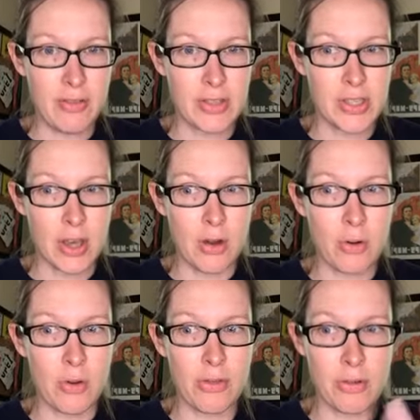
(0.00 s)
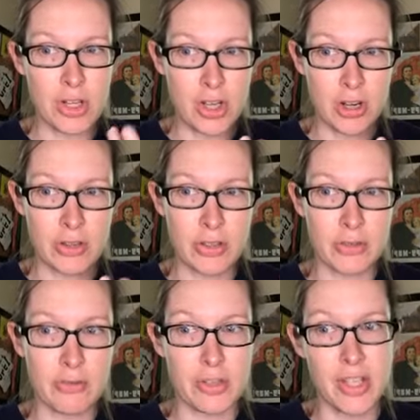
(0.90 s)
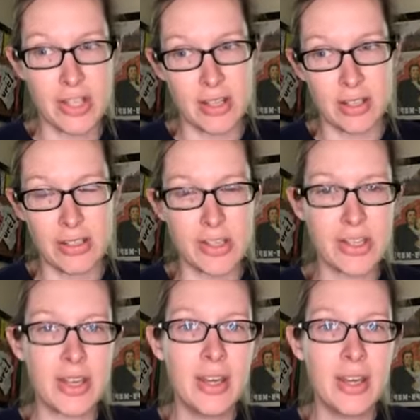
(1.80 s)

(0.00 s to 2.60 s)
So 3 shawls for $6,